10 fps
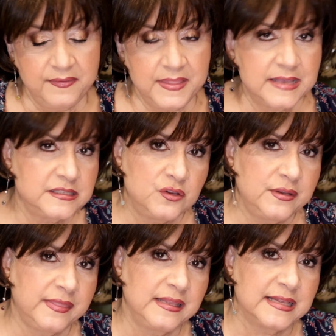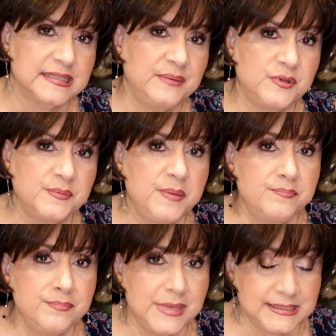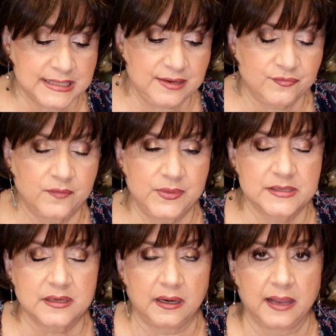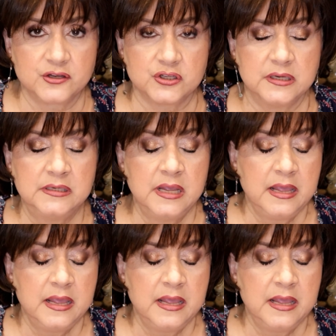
That's the only thing that seemed to be missing from this collection.